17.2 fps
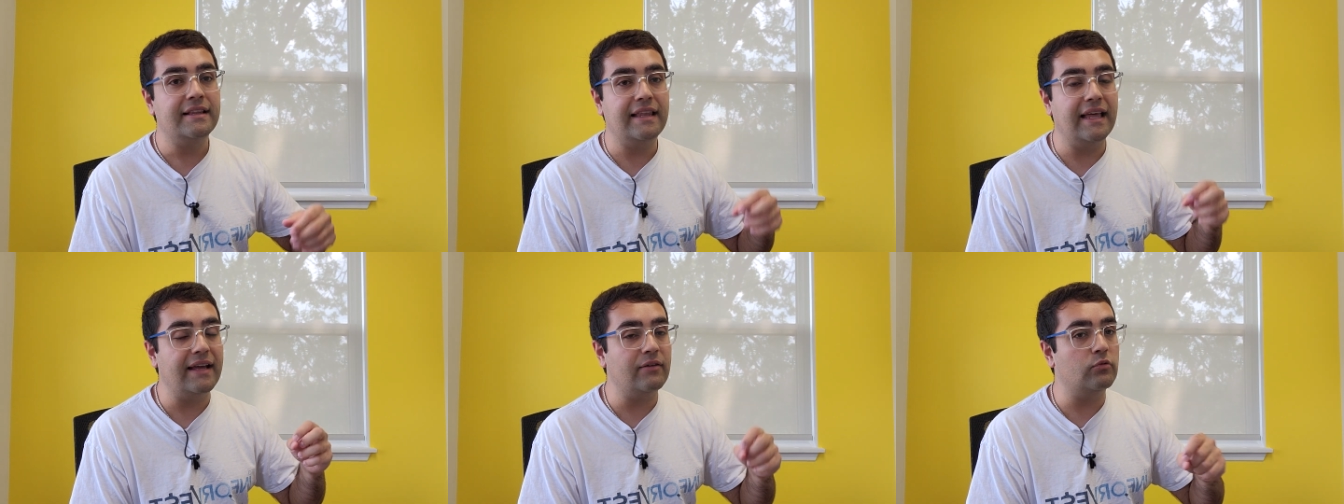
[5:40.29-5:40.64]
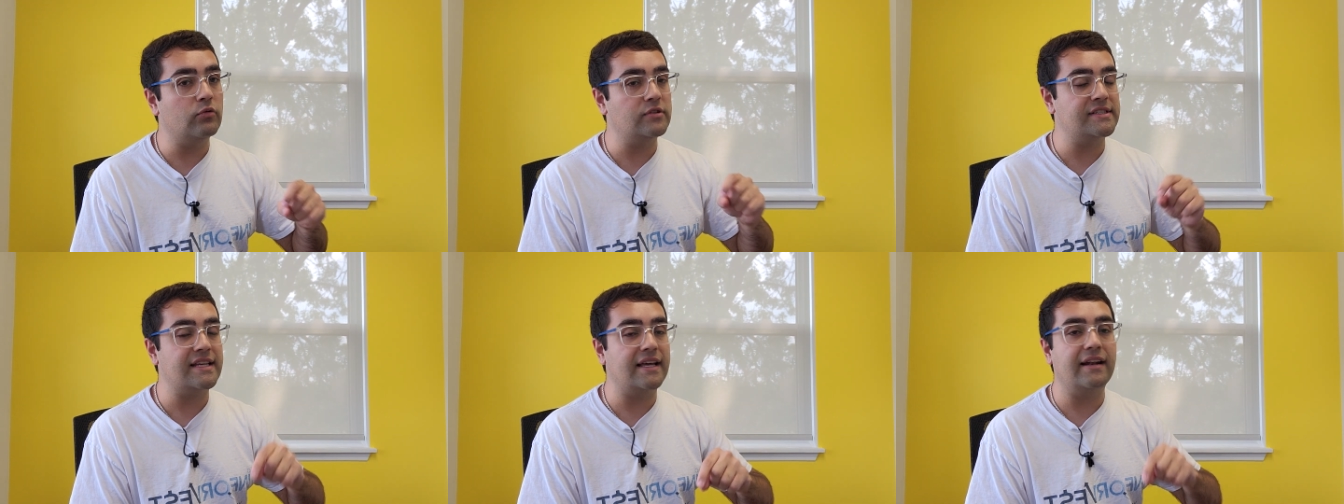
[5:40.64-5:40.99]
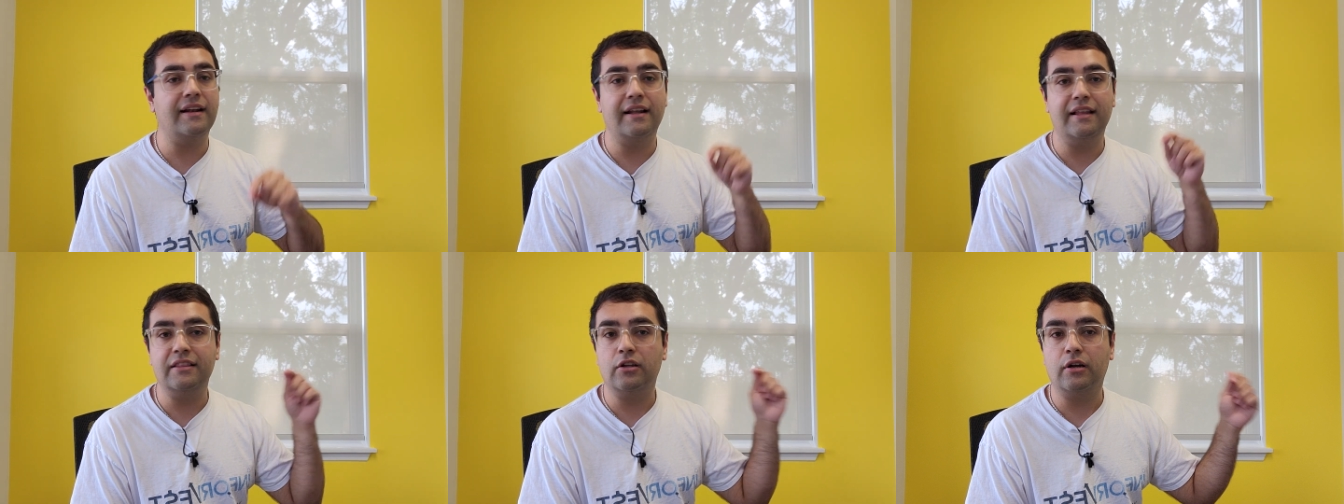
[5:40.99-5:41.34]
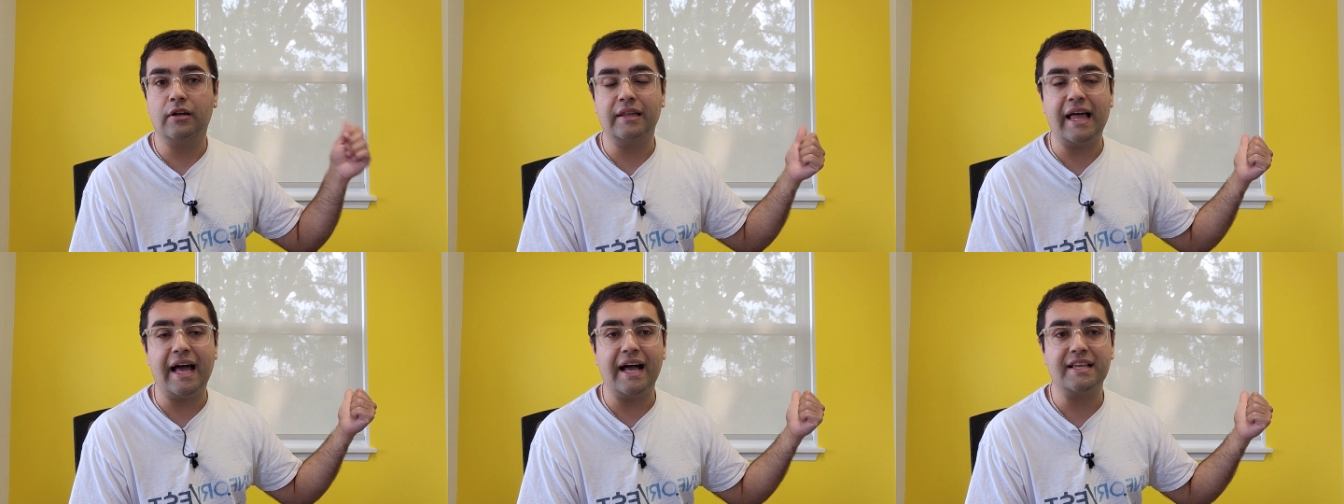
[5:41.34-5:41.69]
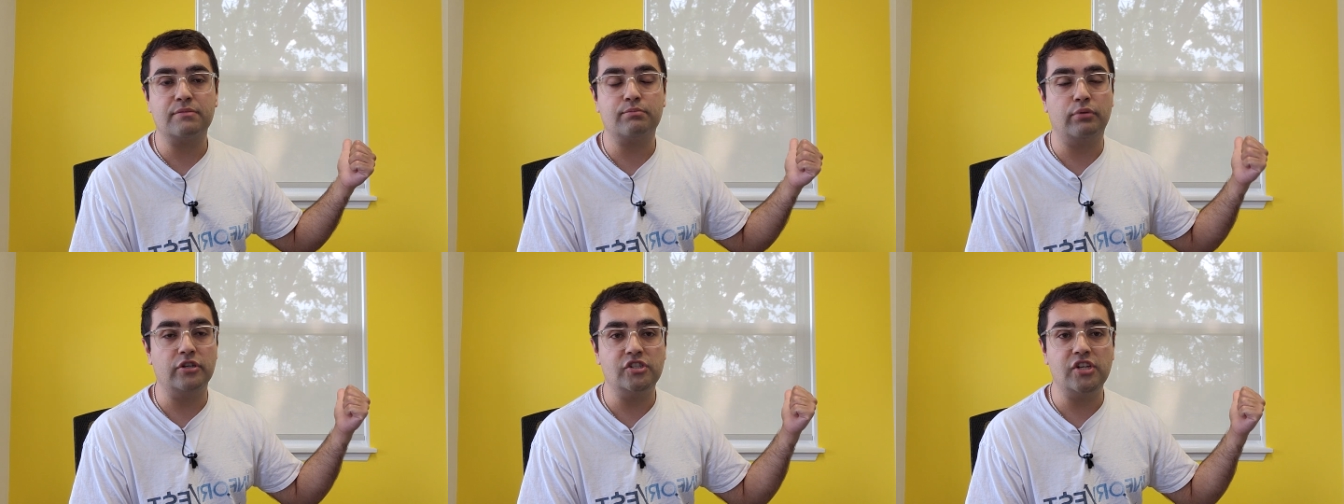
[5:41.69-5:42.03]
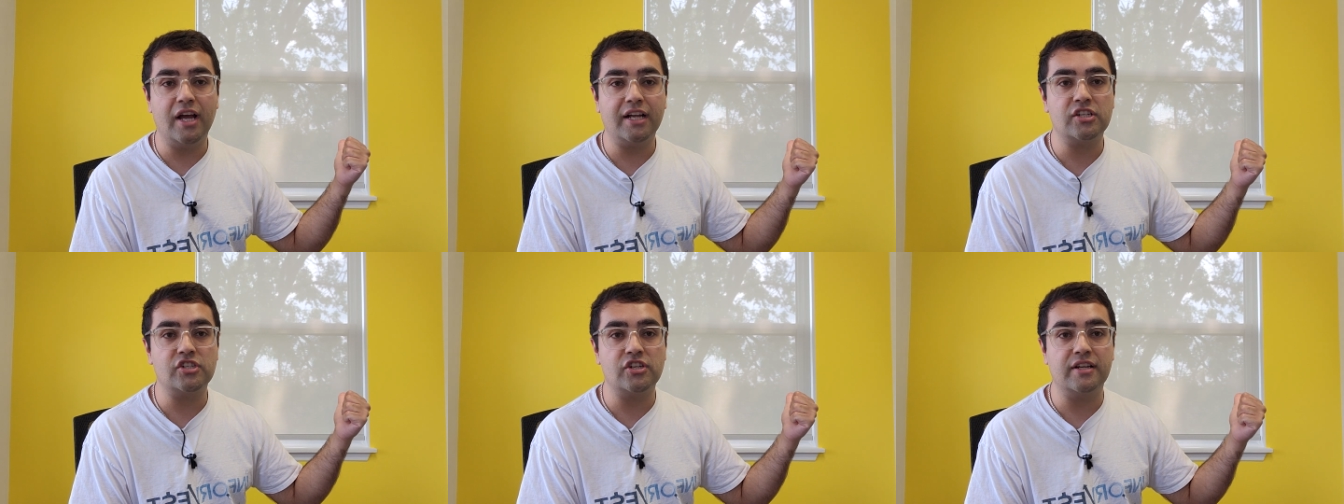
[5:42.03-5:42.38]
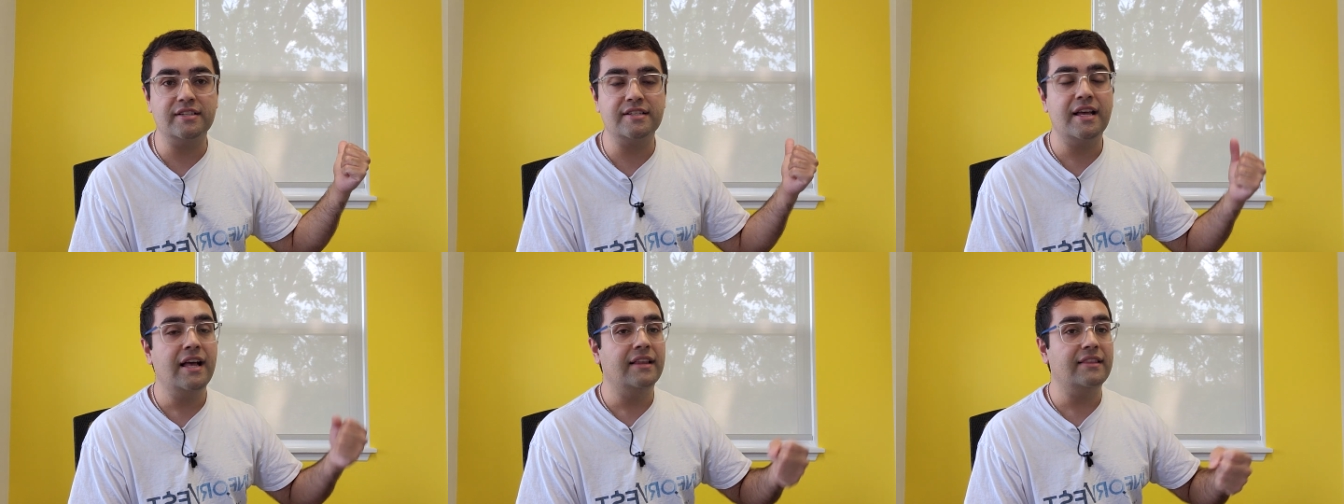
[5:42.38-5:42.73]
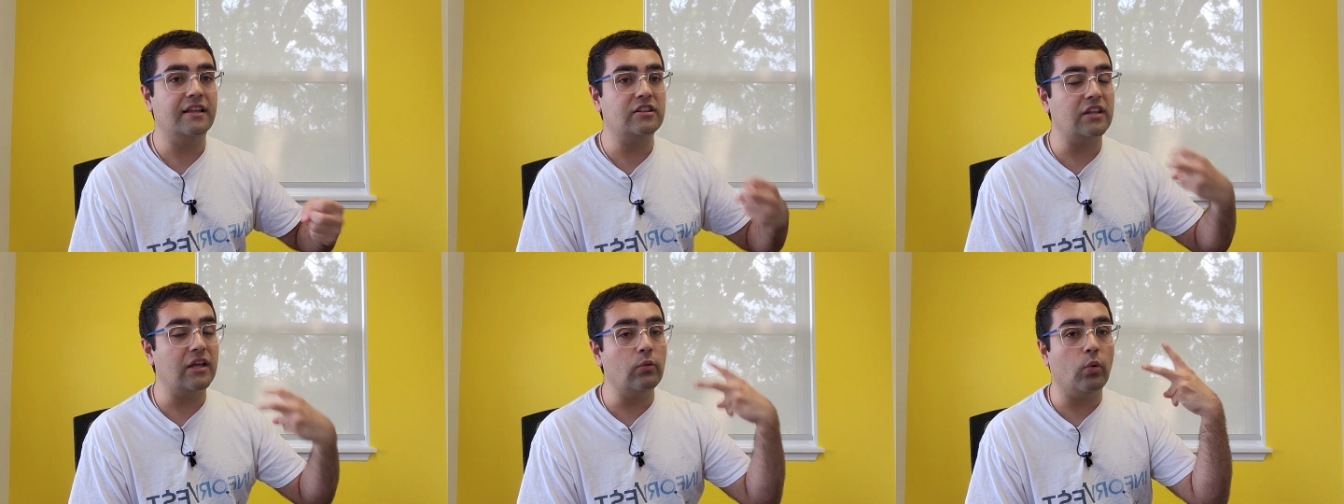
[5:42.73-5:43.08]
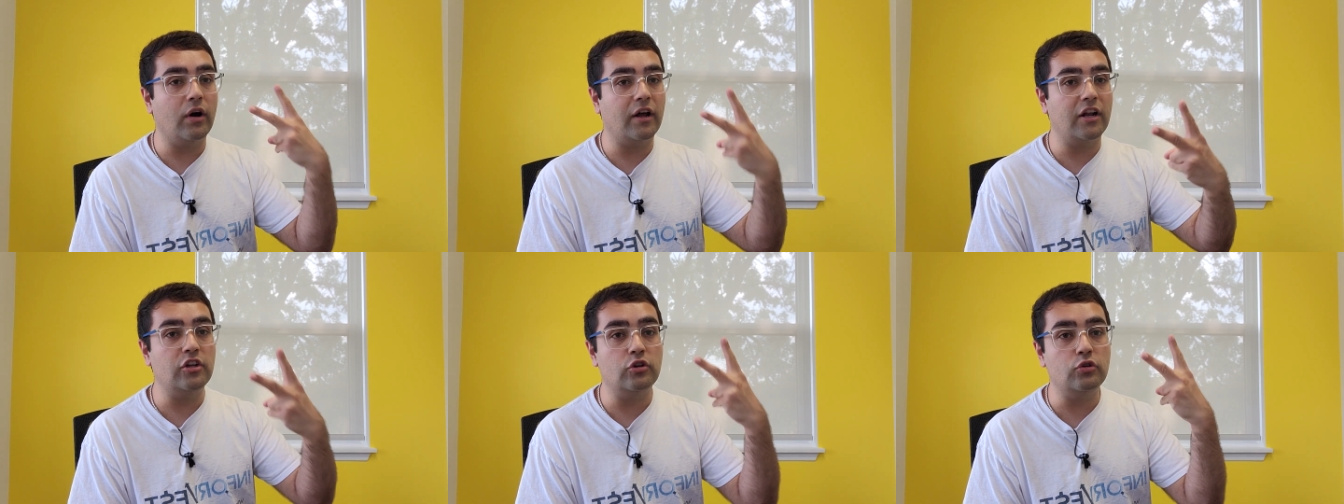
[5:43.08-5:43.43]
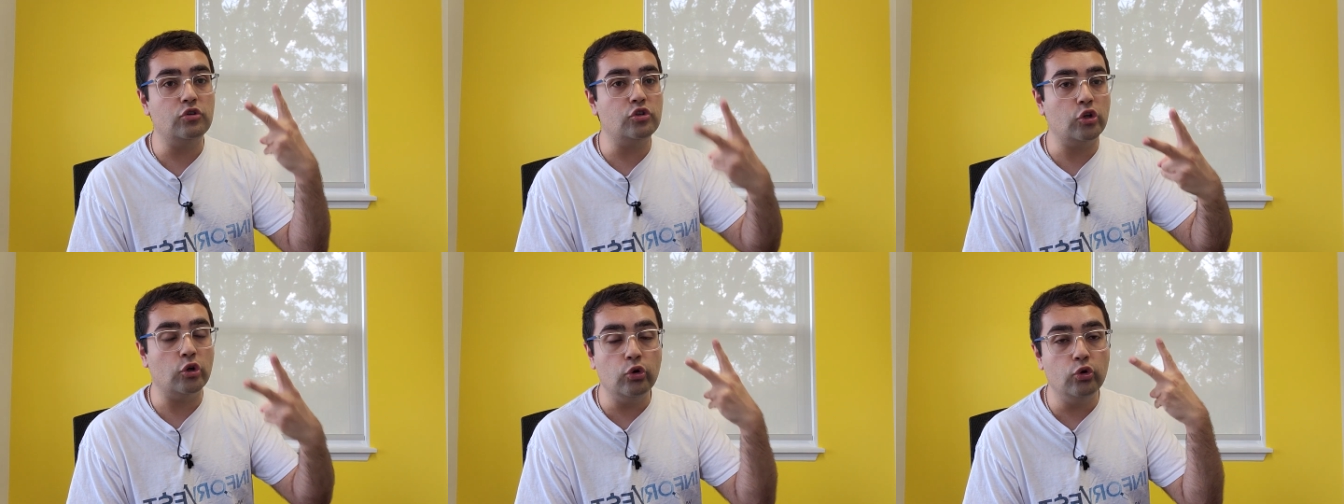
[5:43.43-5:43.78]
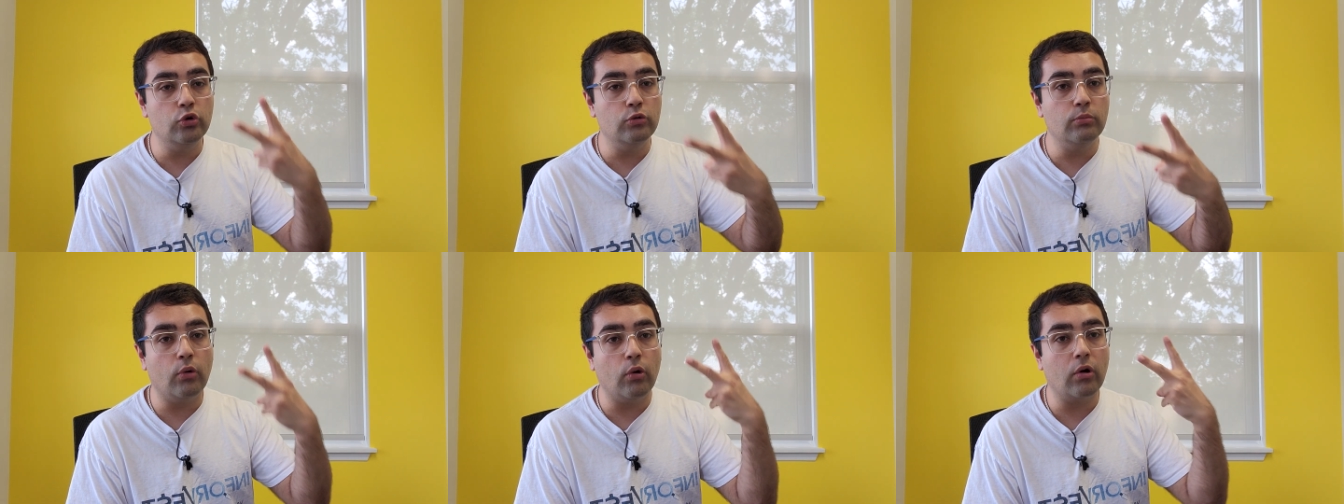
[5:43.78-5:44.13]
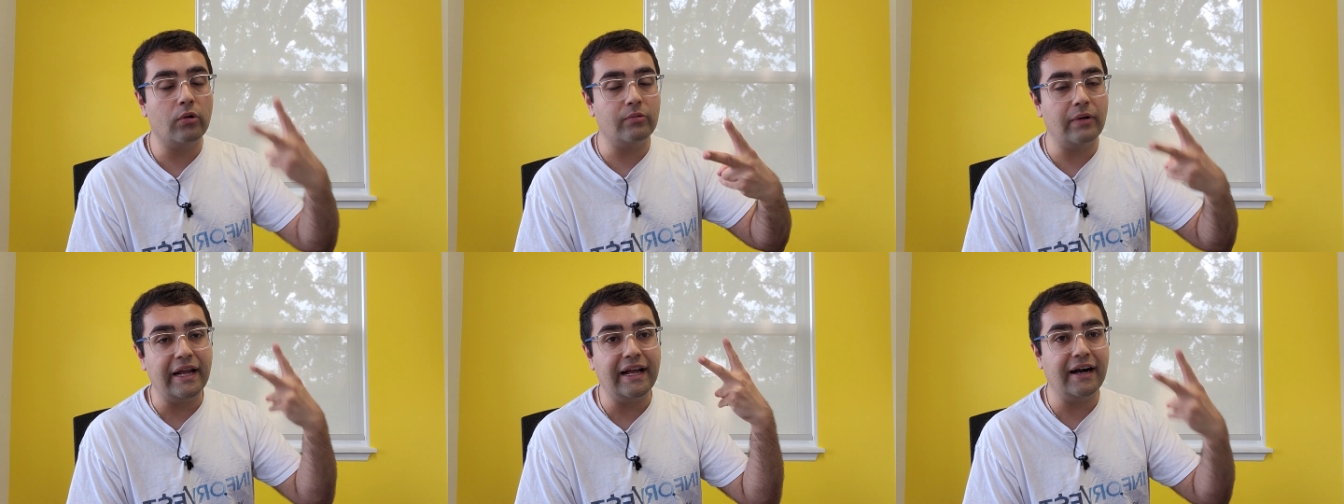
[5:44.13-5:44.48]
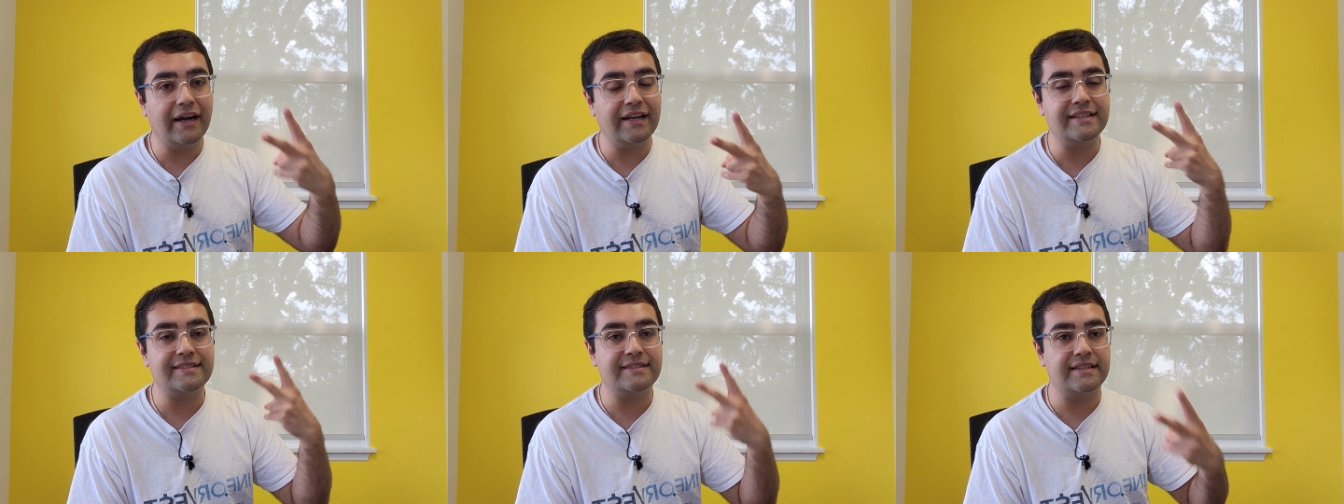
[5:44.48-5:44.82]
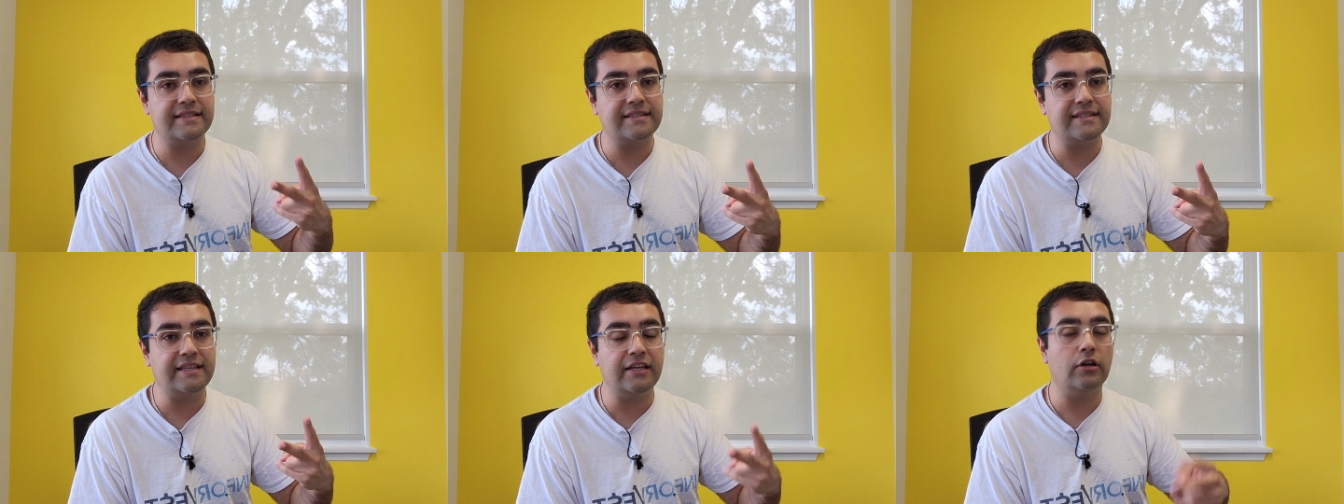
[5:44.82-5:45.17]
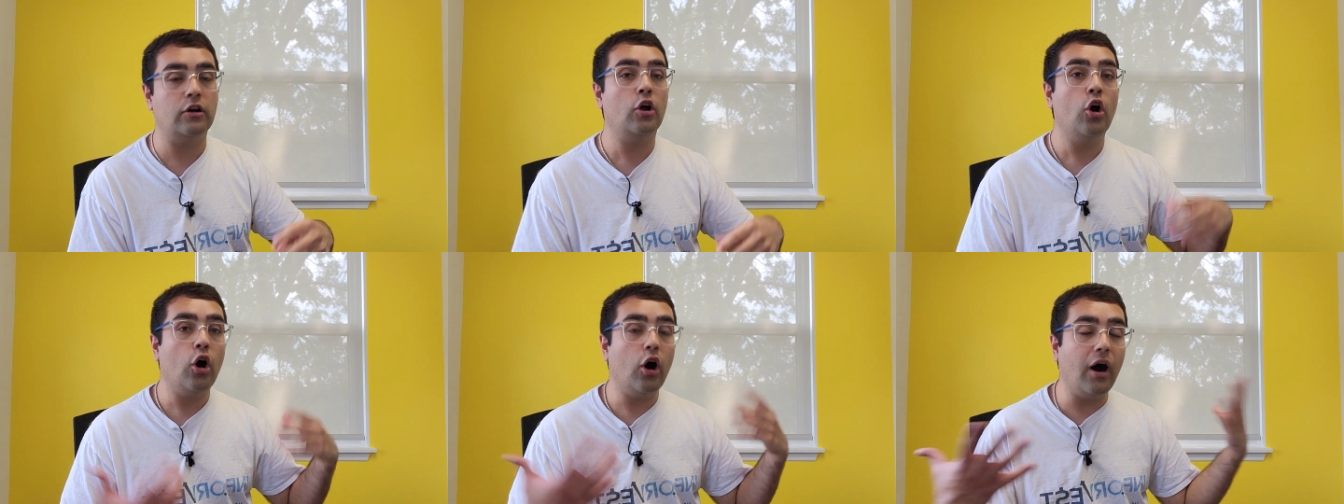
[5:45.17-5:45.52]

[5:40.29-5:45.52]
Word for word: They said it in their last projections that they want to do two more rate hikes this year.